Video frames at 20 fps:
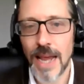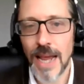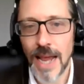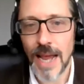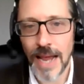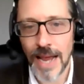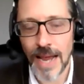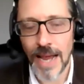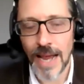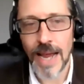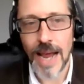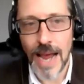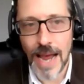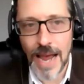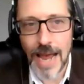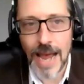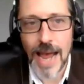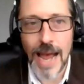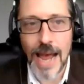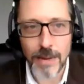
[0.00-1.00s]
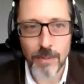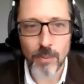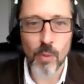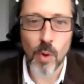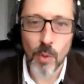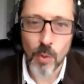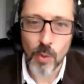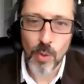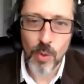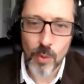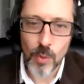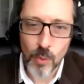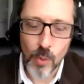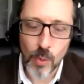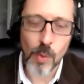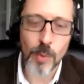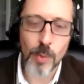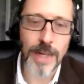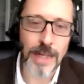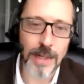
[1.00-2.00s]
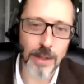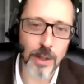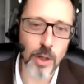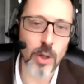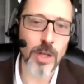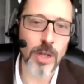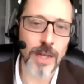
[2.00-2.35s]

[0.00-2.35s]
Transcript: and what would it look